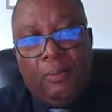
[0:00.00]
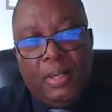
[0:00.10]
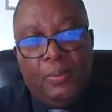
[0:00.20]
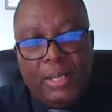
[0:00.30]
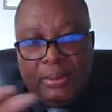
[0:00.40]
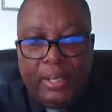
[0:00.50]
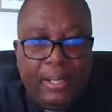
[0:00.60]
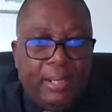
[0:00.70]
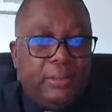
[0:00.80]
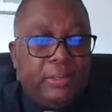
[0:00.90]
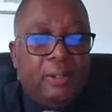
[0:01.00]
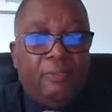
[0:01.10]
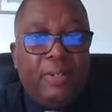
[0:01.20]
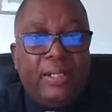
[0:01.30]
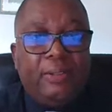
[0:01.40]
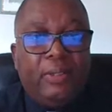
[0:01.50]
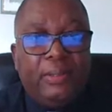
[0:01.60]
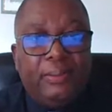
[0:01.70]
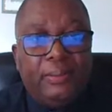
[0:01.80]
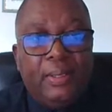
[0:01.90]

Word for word: one which I had to solve later on.